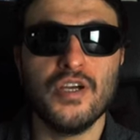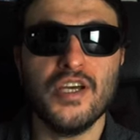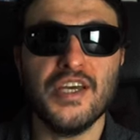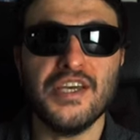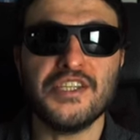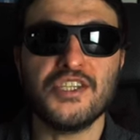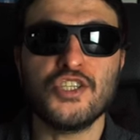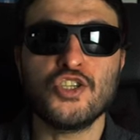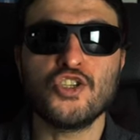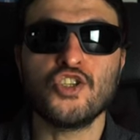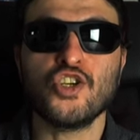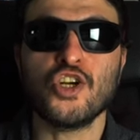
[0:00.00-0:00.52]

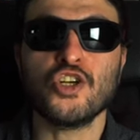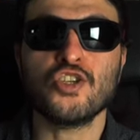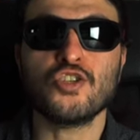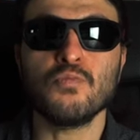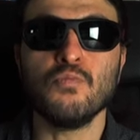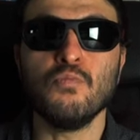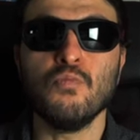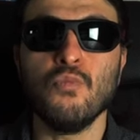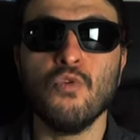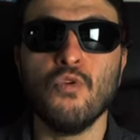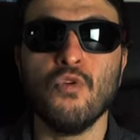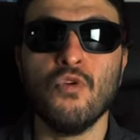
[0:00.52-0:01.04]
It's just
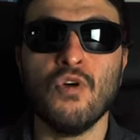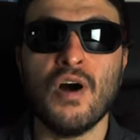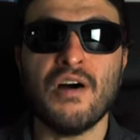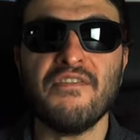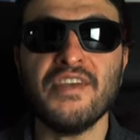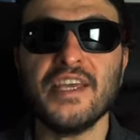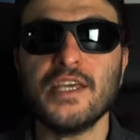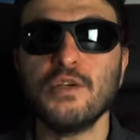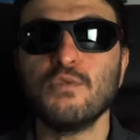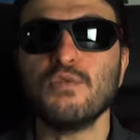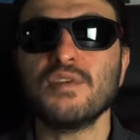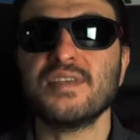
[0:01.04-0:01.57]
more. I
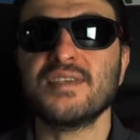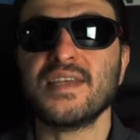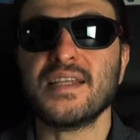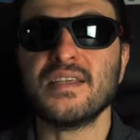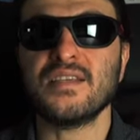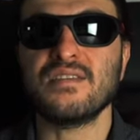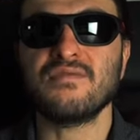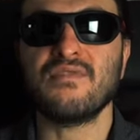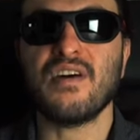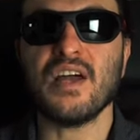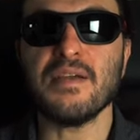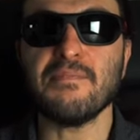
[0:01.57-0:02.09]
think it will
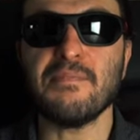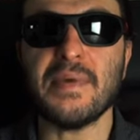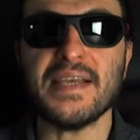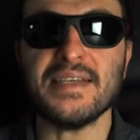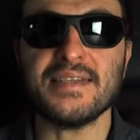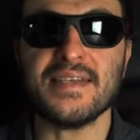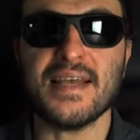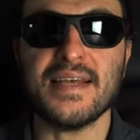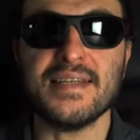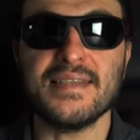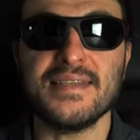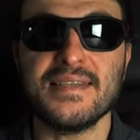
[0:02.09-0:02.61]
satisfy bass
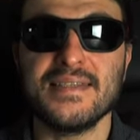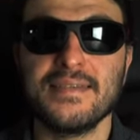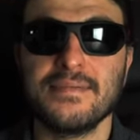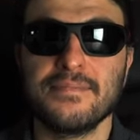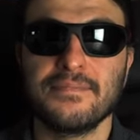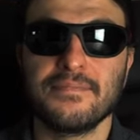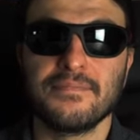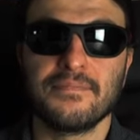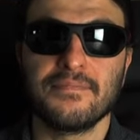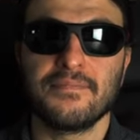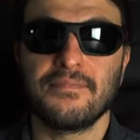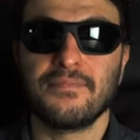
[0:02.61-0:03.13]
heads.
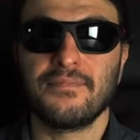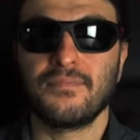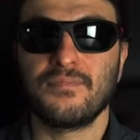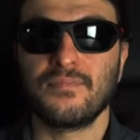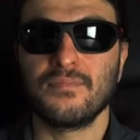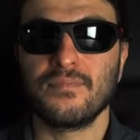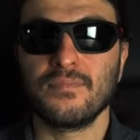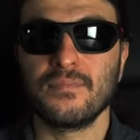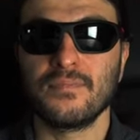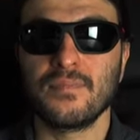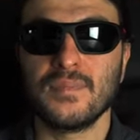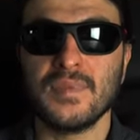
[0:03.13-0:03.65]

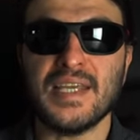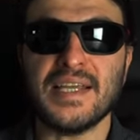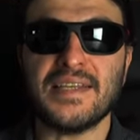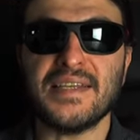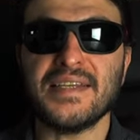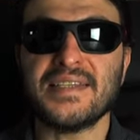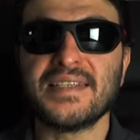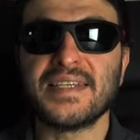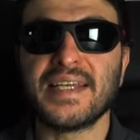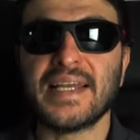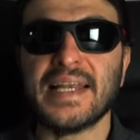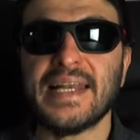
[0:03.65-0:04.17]
Yet
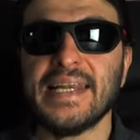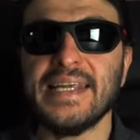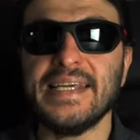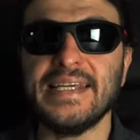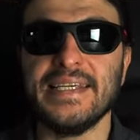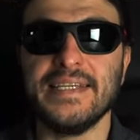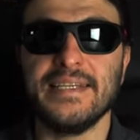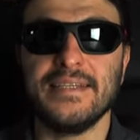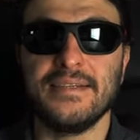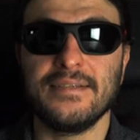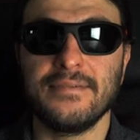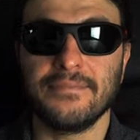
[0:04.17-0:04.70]
it's
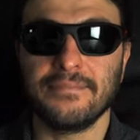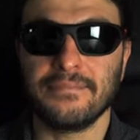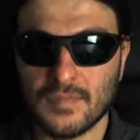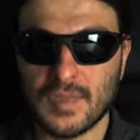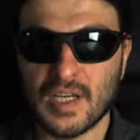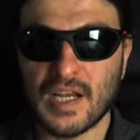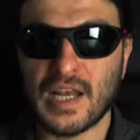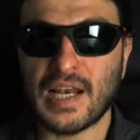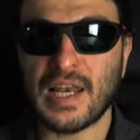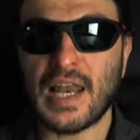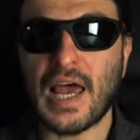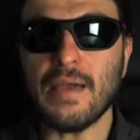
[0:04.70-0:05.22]
clean.
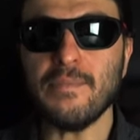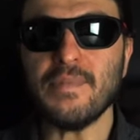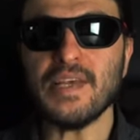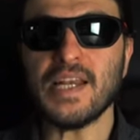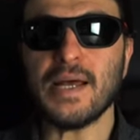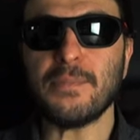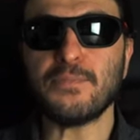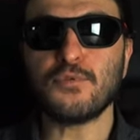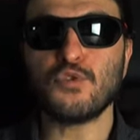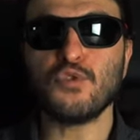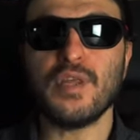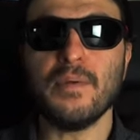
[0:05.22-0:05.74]
Climbing
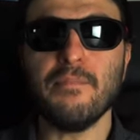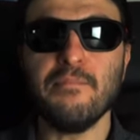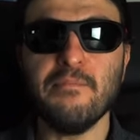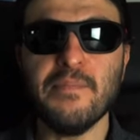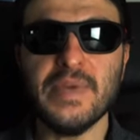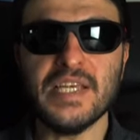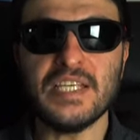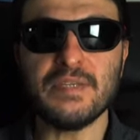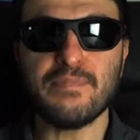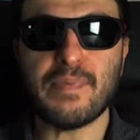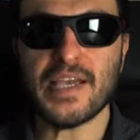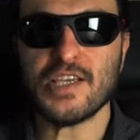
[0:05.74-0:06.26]
up to the
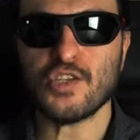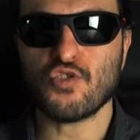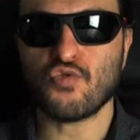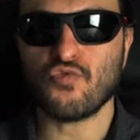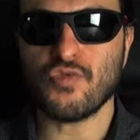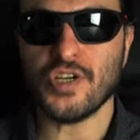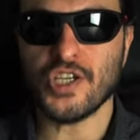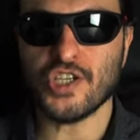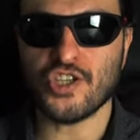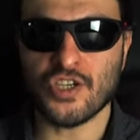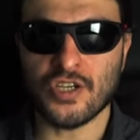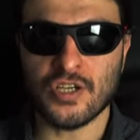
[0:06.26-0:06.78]
mid-bass
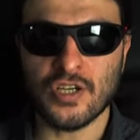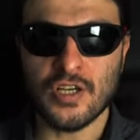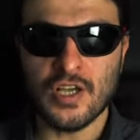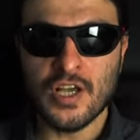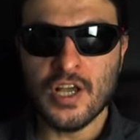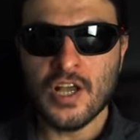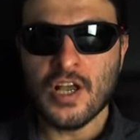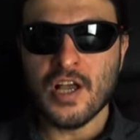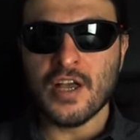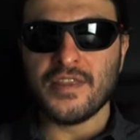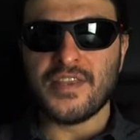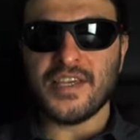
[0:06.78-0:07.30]
region.
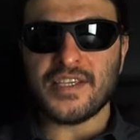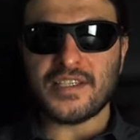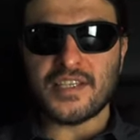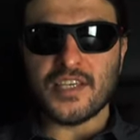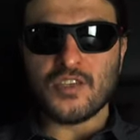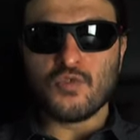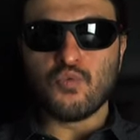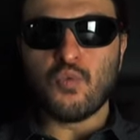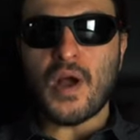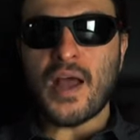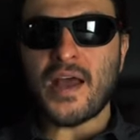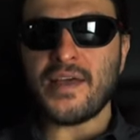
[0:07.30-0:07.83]
This
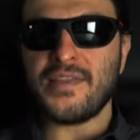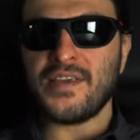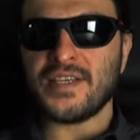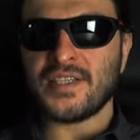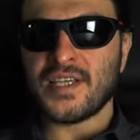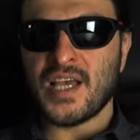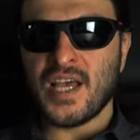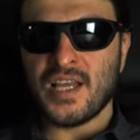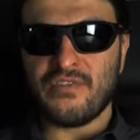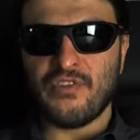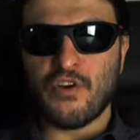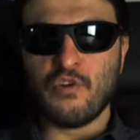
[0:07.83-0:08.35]
is where this
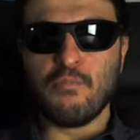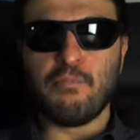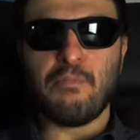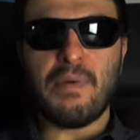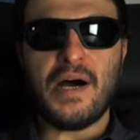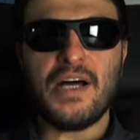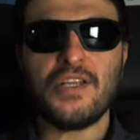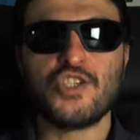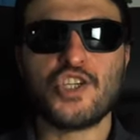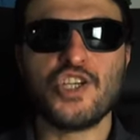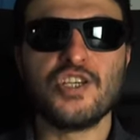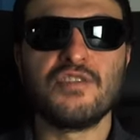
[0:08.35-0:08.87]
headphone
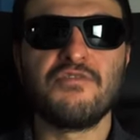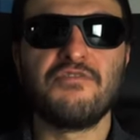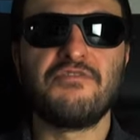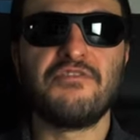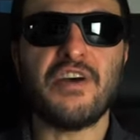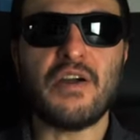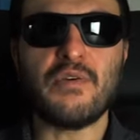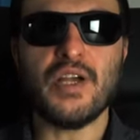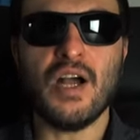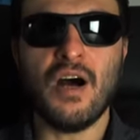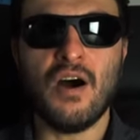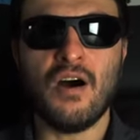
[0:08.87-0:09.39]
punches
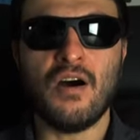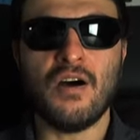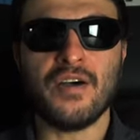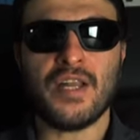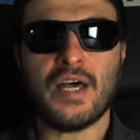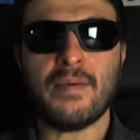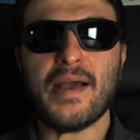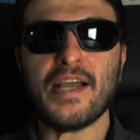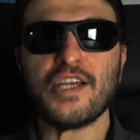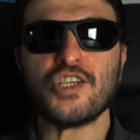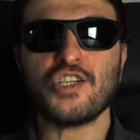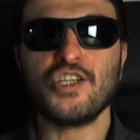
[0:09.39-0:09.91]
very hard.
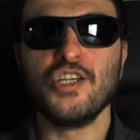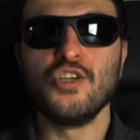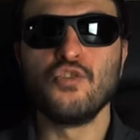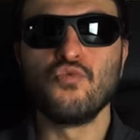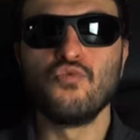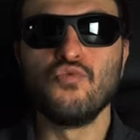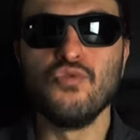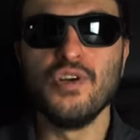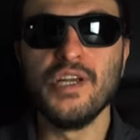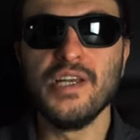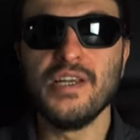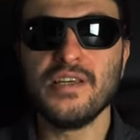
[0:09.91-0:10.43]
I'm actually
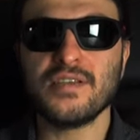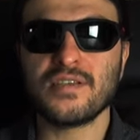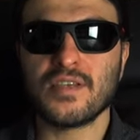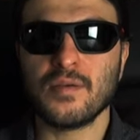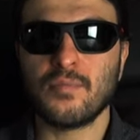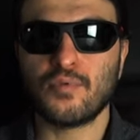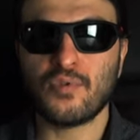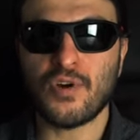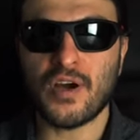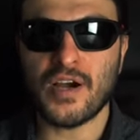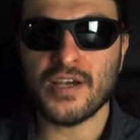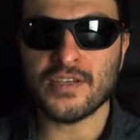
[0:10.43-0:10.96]
really
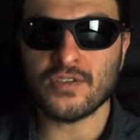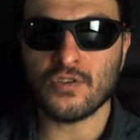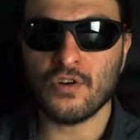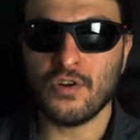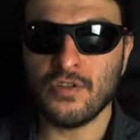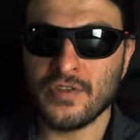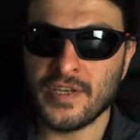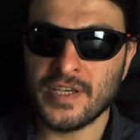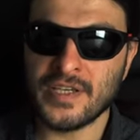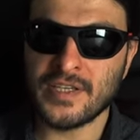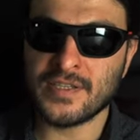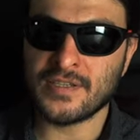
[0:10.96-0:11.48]
surprised
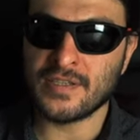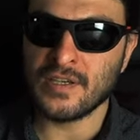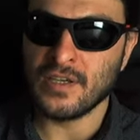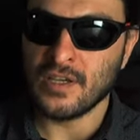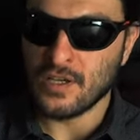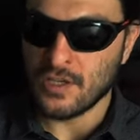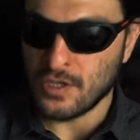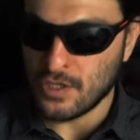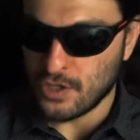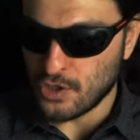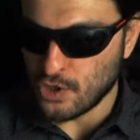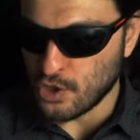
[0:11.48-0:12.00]
on these
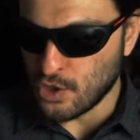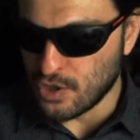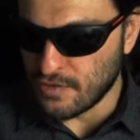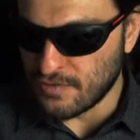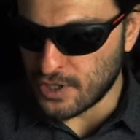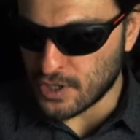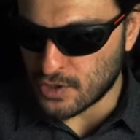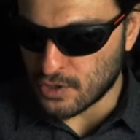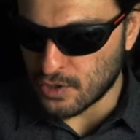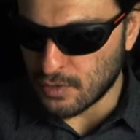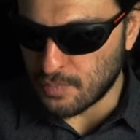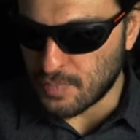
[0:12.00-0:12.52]

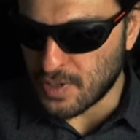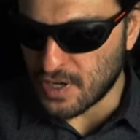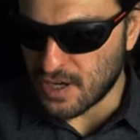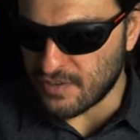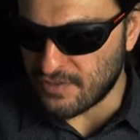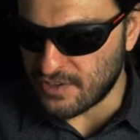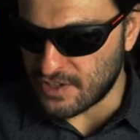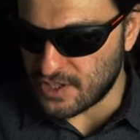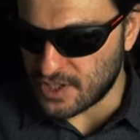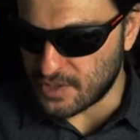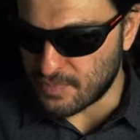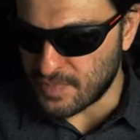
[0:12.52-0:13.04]
universal
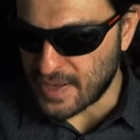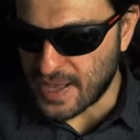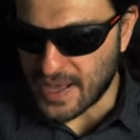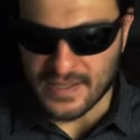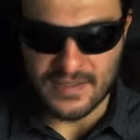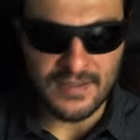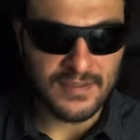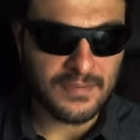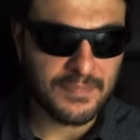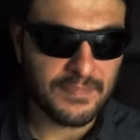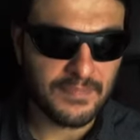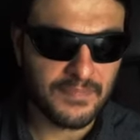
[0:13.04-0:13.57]
pervert
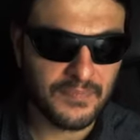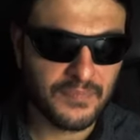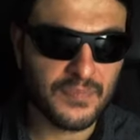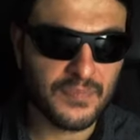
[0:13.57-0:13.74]
pads.